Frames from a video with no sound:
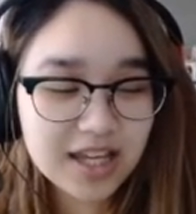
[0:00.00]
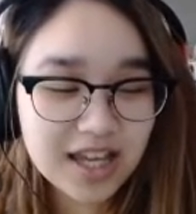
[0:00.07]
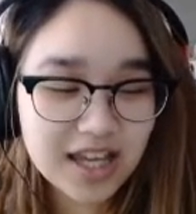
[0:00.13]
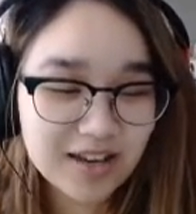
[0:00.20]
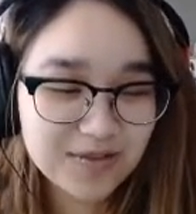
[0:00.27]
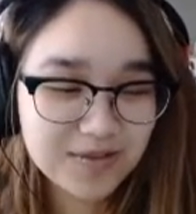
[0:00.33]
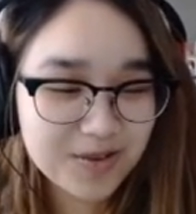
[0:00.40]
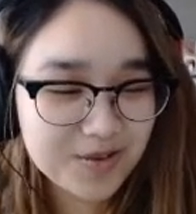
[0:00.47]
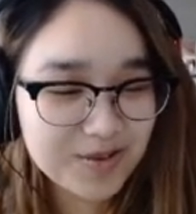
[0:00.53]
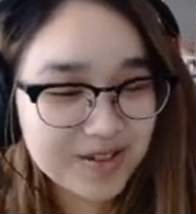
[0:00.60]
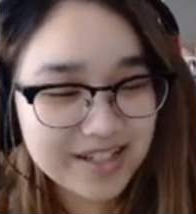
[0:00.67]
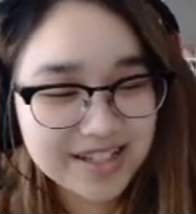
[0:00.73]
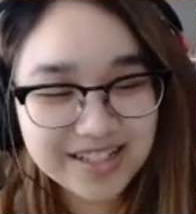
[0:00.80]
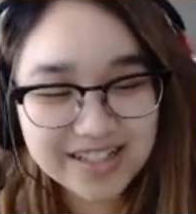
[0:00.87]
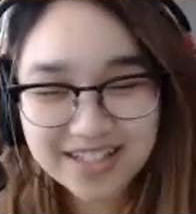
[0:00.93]
Yeah, of
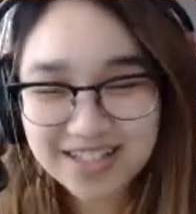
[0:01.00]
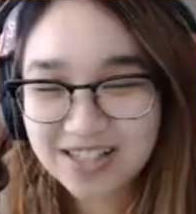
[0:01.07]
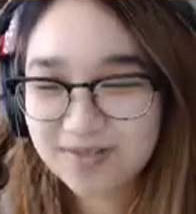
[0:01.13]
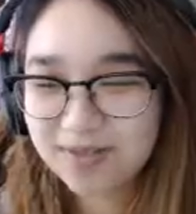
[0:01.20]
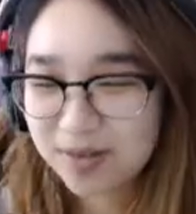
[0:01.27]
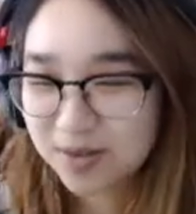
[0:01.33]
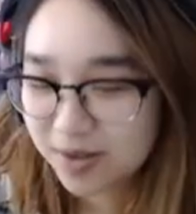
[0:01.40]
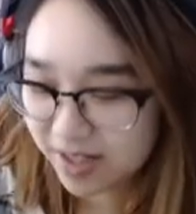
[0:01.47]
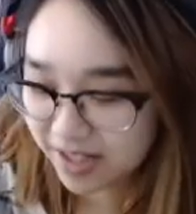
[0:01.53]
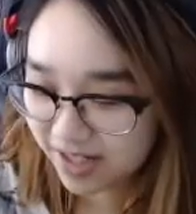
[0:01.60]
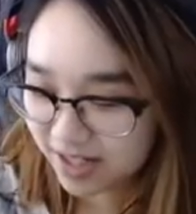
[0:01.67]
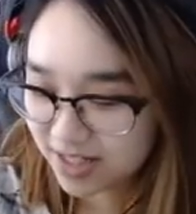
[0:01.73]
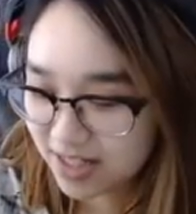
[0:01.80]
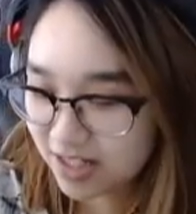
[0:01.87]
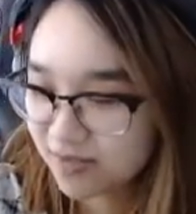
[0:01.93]
course, of
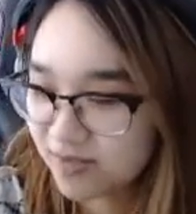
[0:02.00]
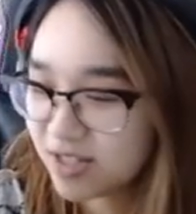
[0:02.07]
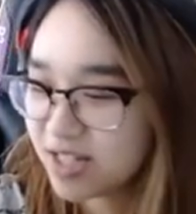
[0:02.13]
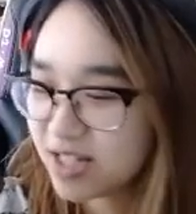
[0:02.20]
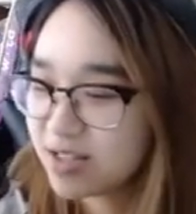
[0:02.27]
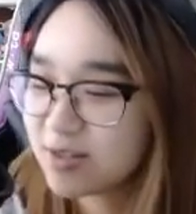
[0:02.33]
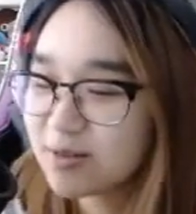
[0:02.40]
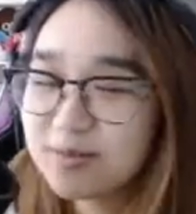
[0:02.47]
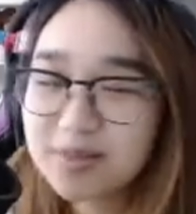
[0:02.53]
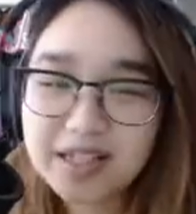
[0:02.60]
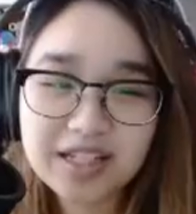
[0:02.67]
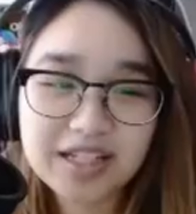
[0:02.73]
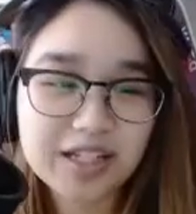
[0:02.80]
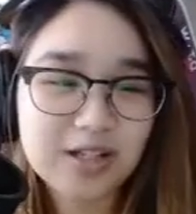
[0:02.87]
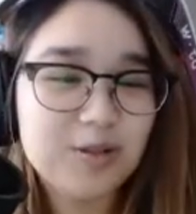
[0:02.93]
course. How have you guys all
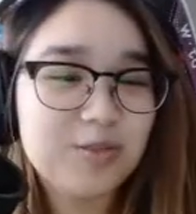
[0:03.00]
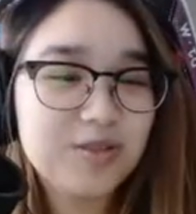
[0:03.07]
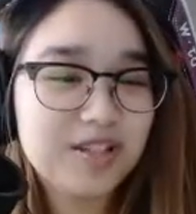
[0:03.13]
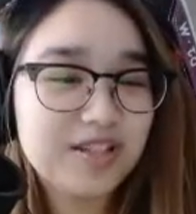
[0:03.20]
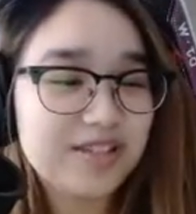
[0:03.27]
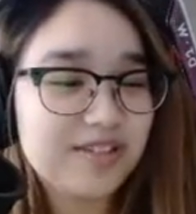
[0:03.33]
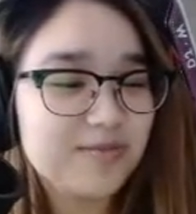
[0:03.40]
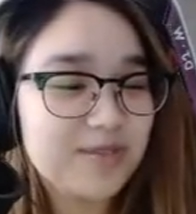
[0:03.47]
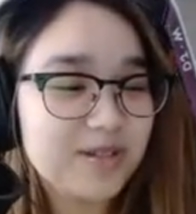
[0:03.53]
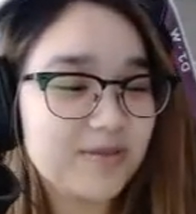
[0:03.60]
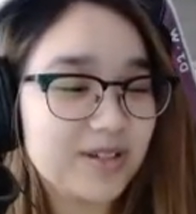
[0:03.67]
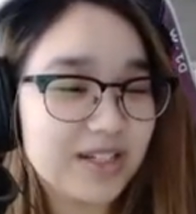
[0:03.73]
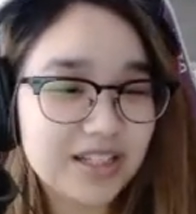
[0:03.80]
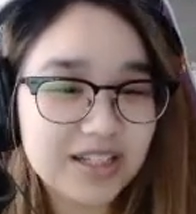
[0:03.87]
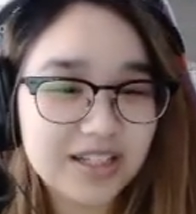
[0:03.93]
been? I hope you guys have been
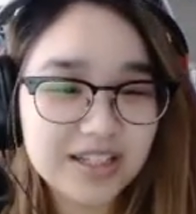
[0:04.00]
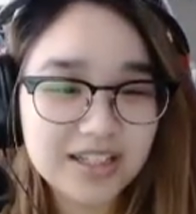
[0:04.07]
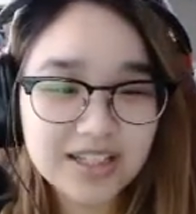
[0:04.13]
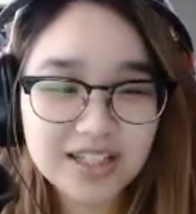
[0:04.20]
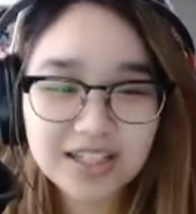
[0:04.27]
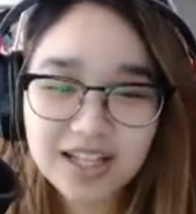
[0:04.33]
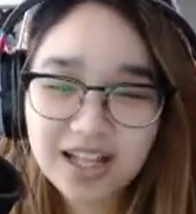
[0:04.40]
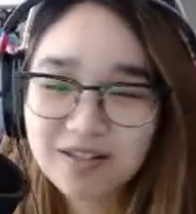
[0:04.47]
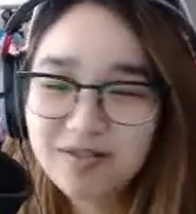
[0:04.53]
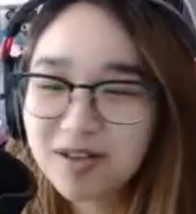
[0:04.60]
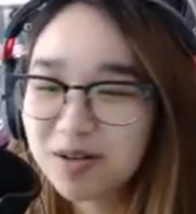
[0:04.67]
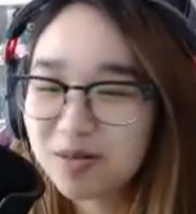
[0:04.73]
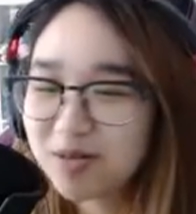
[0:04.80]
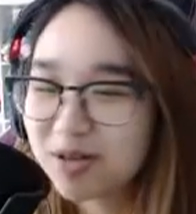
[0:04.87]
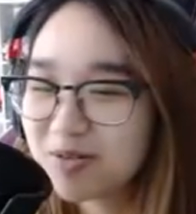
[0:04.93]
well. I've
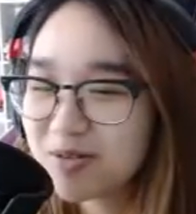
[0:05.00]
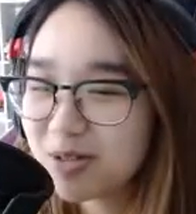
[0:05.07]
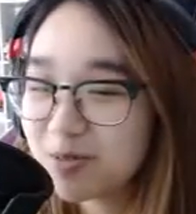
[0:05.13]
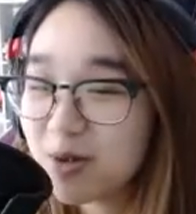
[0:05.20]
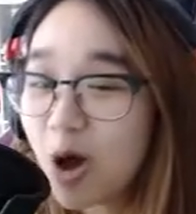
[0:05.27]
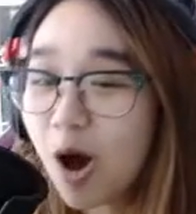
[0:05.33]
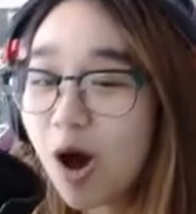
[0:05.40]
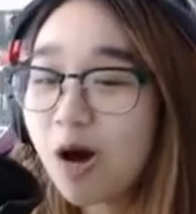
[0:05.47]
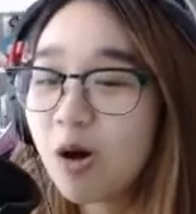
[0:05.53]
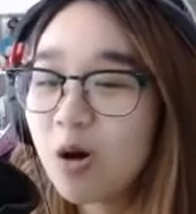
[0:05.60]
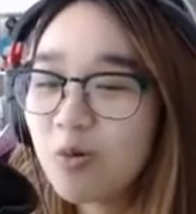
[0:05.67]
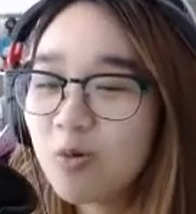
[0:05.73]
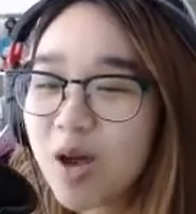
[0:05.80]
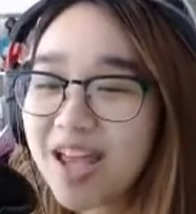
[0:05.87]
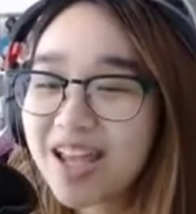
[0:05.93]
had a rough couple. Oh,
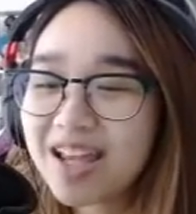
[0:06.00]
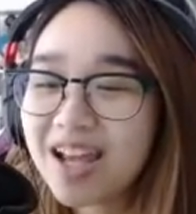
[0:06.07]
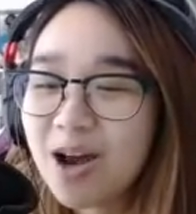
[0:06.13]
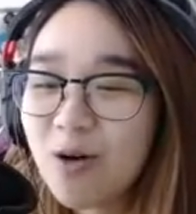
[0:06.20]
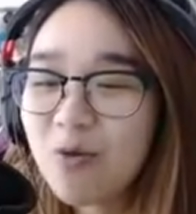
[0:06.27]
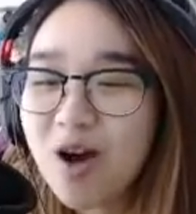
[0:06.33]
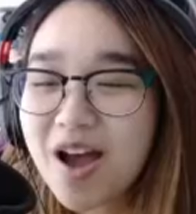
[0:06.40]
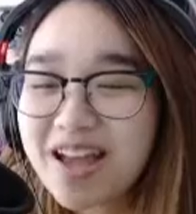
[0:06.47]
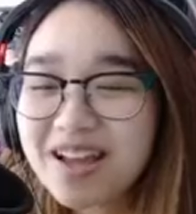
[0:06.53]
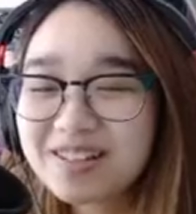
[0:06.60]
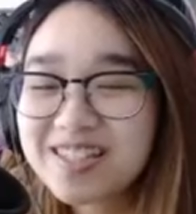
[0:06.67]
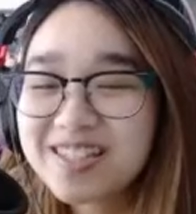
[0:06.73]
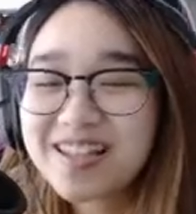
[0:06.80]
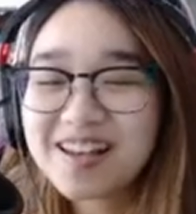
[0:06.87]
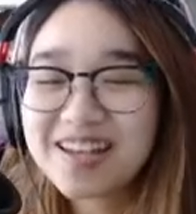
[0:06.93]
wait! What?
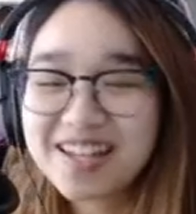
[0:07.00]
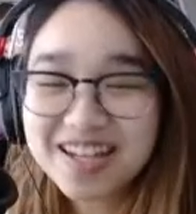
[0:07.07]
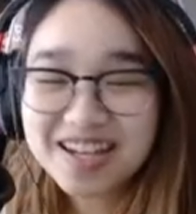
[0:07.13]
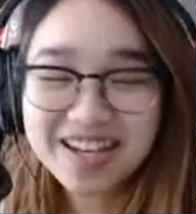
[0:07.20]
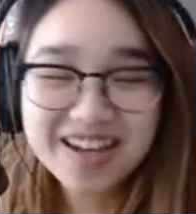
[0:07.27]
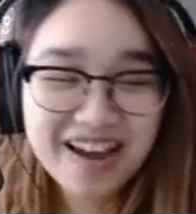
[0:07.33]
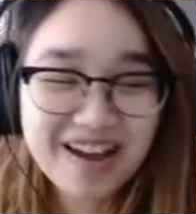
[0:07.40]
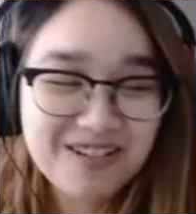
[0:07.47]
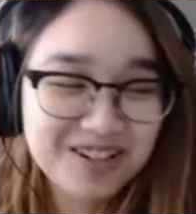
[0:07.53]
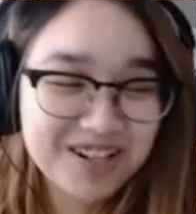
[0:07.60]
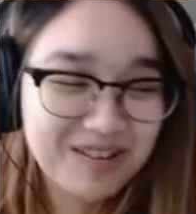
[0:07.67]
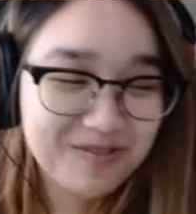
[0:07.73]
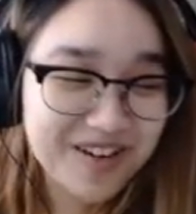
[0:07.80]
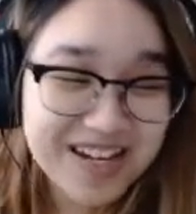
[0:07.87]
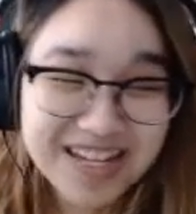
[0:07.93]
Second encounter?
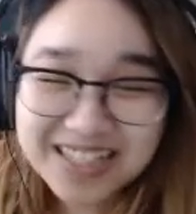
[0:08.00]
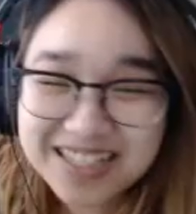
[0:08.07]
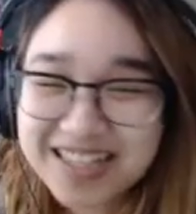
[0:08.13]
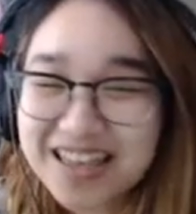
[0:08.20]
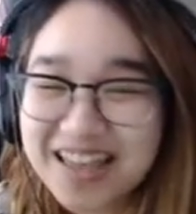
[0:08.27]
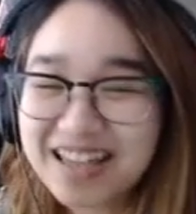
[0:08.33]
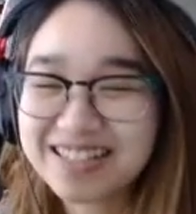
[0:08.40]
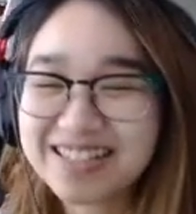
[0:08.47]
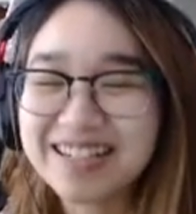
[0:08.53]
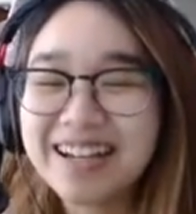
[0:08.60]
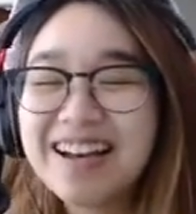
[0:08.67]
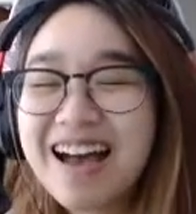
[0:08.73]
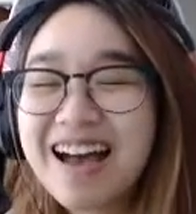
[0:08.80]
What is this?